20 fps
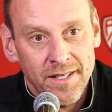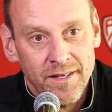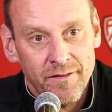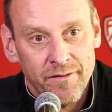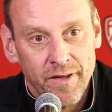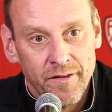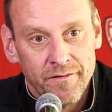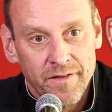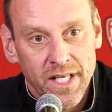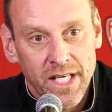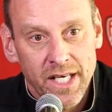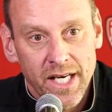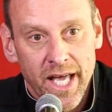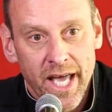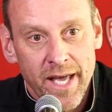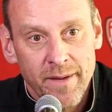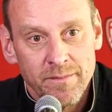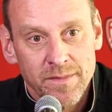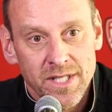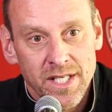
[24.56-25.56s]
15
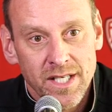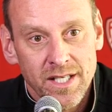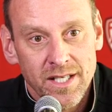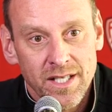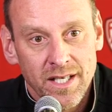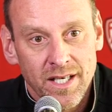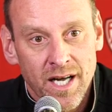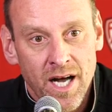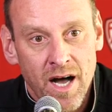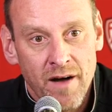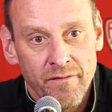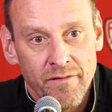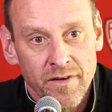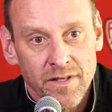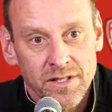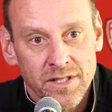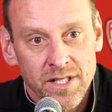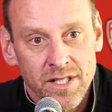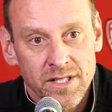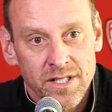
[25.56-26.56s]
games into
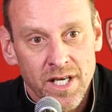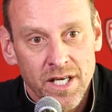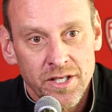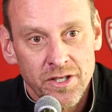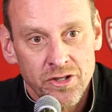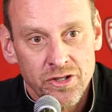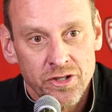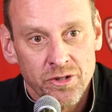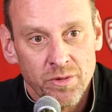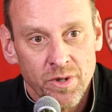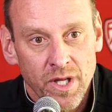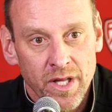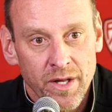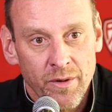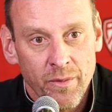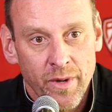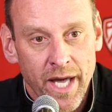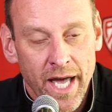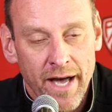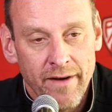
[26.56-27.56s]
conference, it's unusual
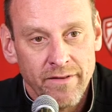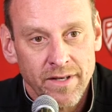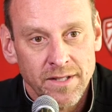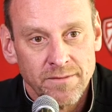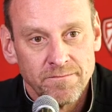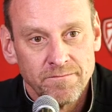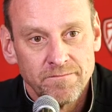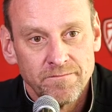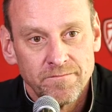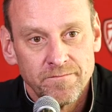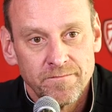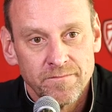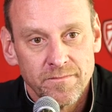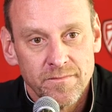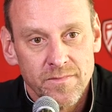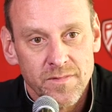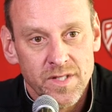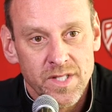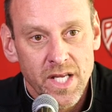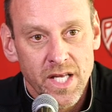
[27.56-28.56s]
that we haven't
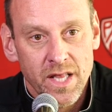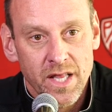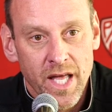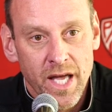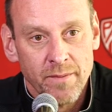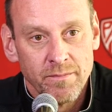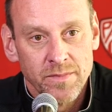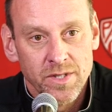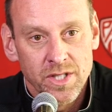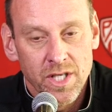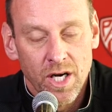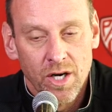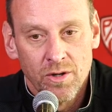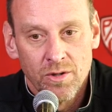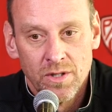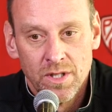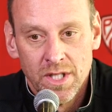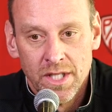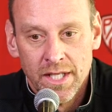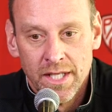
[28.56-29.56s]
seen them. So,
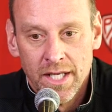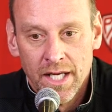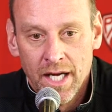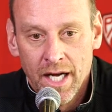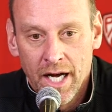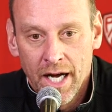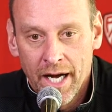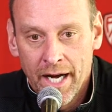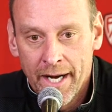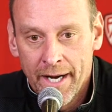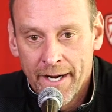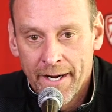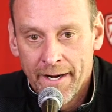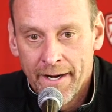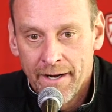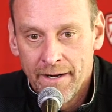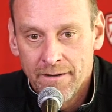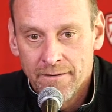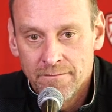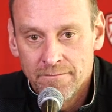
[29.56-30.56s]

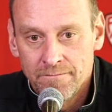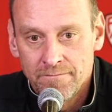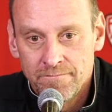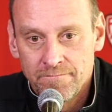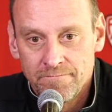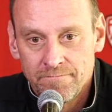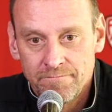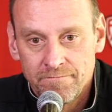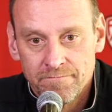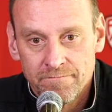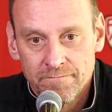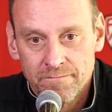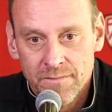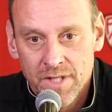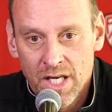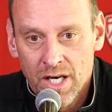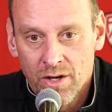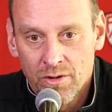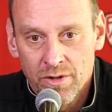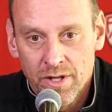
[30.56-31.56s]
I
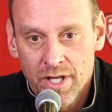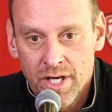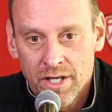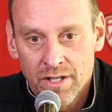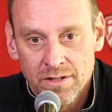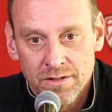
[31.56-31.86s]
think